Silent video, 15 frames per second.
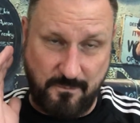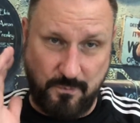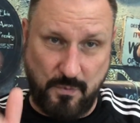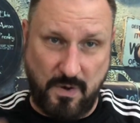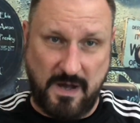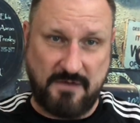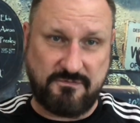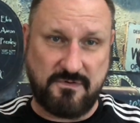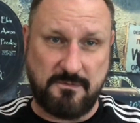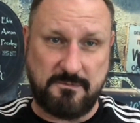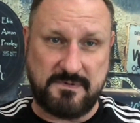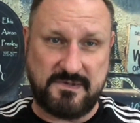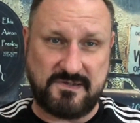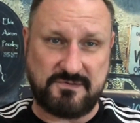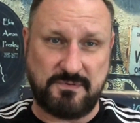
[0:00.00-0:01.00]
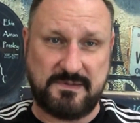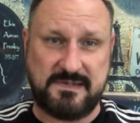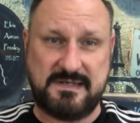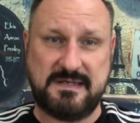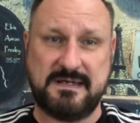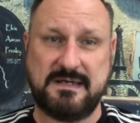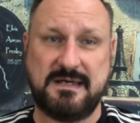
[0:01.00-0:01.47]
what I've got with this one
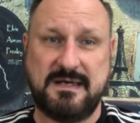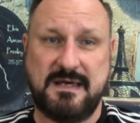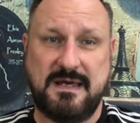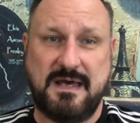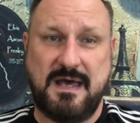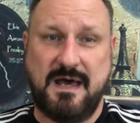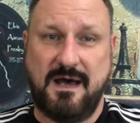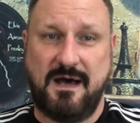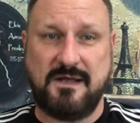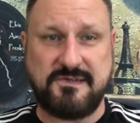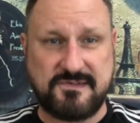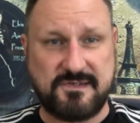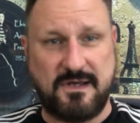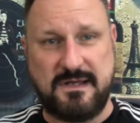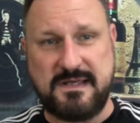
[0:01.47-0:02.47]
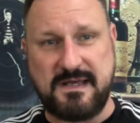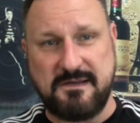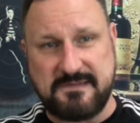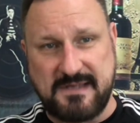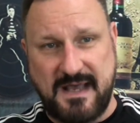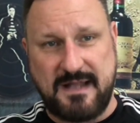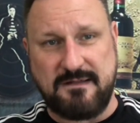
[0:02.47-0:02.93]
here, I'd certainly
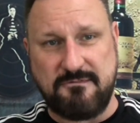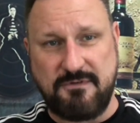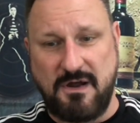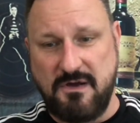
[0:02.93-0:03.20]
go down the